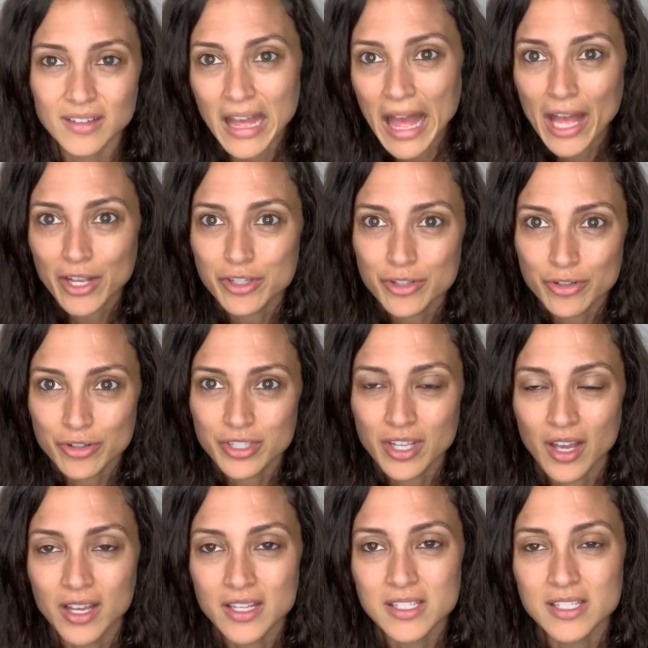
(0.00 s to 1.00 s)

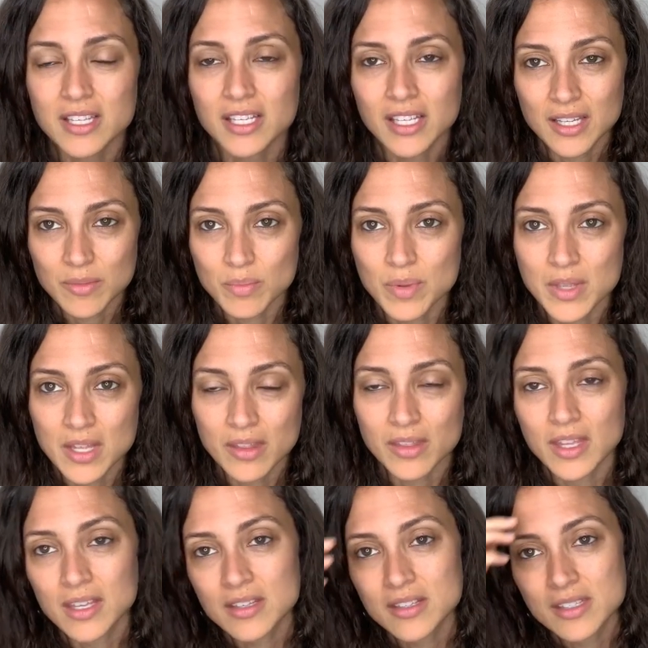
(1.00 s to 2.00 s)
exercise. It can be
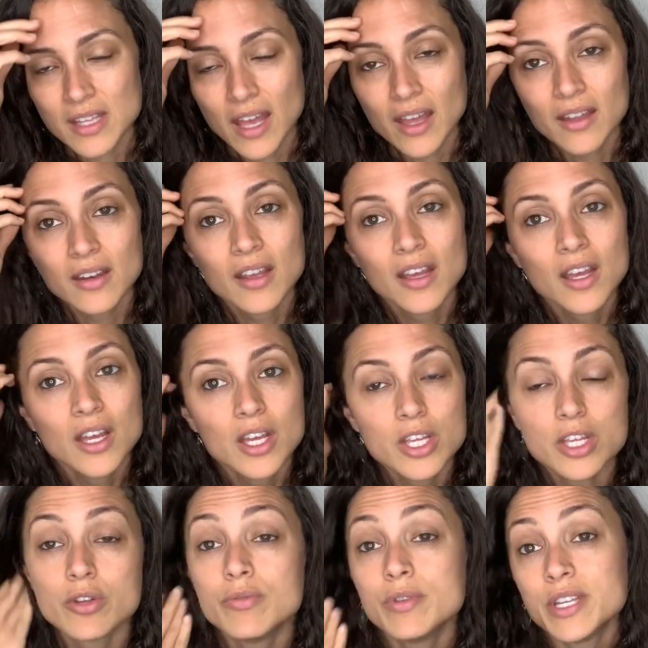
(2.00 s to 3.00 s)
things that
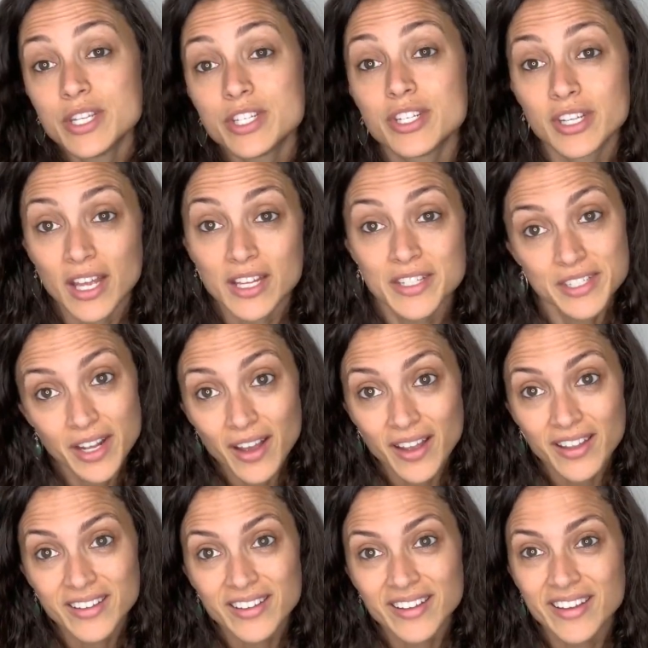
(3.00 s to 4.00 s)
you need to get
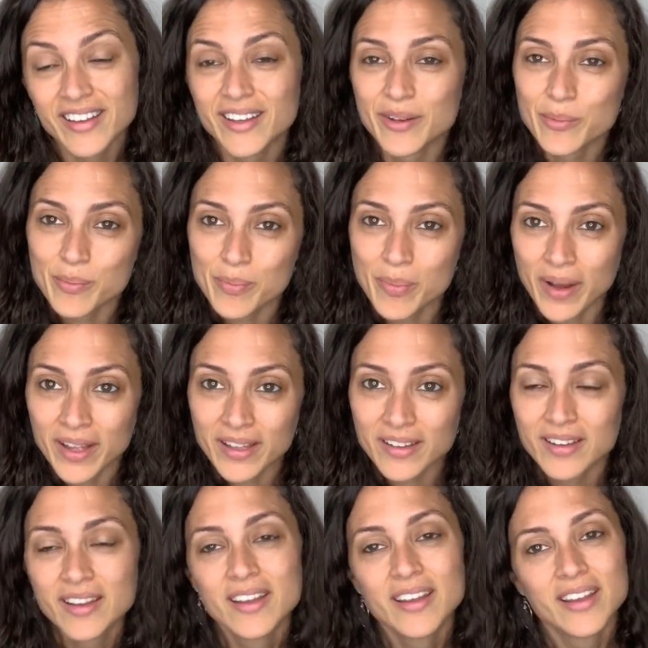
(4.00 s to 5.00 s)
done, but
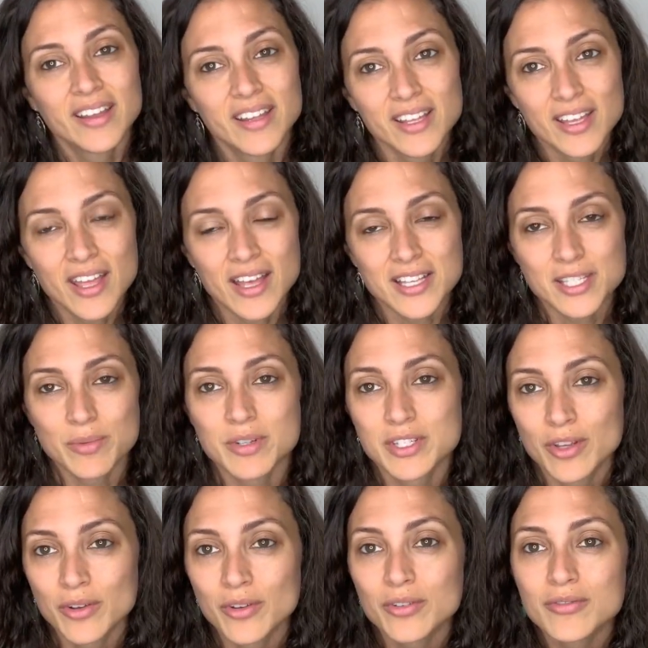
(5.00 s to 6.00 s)
as a
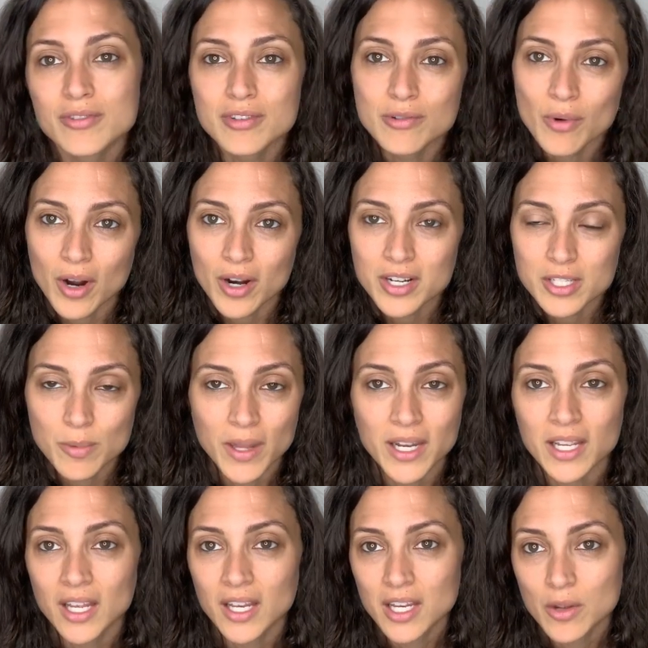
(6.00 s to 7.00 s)
result, you are
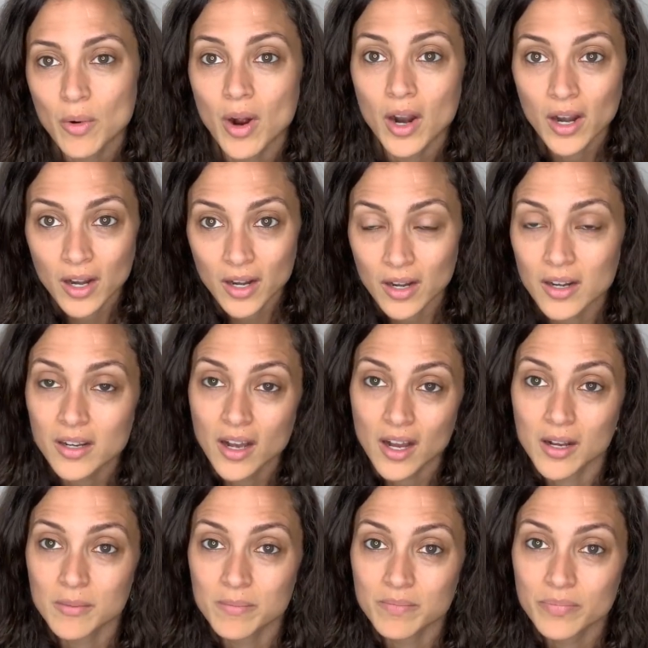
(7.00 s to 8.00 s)
sweating and you are
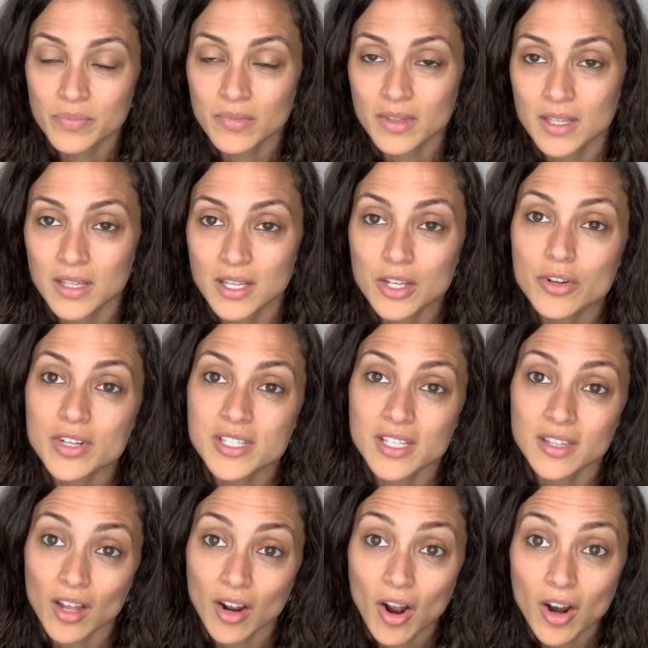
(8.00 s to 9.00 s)
increasing
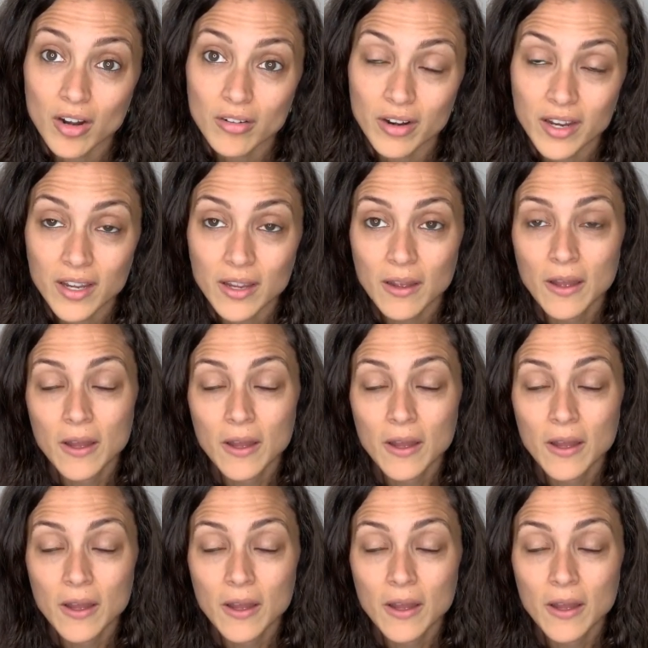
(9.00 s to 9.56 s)
that heart rate.